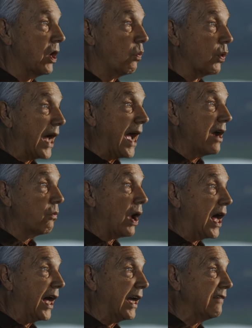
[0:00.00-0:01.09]
When I
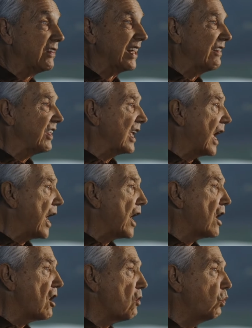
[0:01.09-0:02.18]
arrived, the
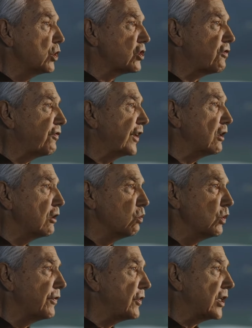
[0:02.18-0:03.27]
air was filled
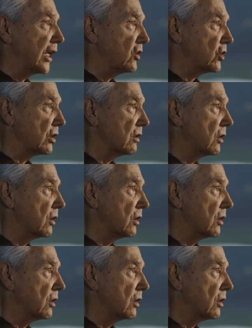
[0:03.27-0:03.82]
with tension.